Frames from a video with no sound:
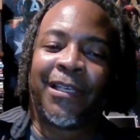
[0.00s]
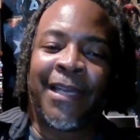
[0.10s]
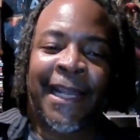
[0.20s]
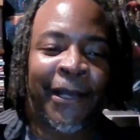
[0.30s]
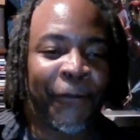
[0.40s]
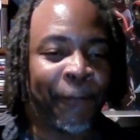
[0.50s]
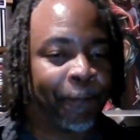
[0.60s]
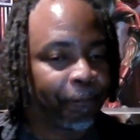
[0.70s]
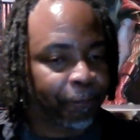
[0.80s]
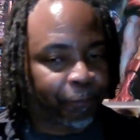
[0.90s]
Now,
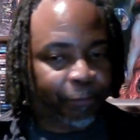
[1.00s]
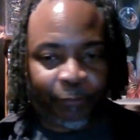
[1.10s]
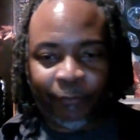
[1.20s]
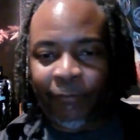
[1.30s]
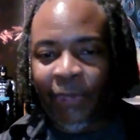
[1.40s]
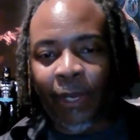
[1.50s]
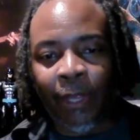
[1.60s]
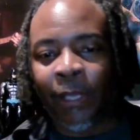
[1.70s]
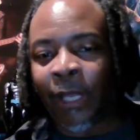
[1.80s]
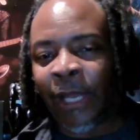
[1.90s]

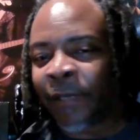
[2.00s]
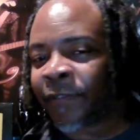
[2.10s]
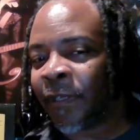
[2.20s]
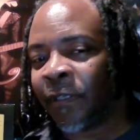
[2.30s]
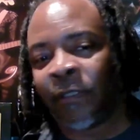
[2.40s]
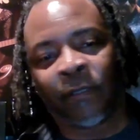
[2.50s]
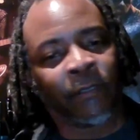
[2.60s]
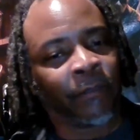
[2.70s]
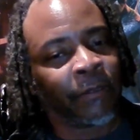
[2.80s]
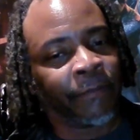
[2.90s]
like I said, in
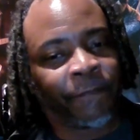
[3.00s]
the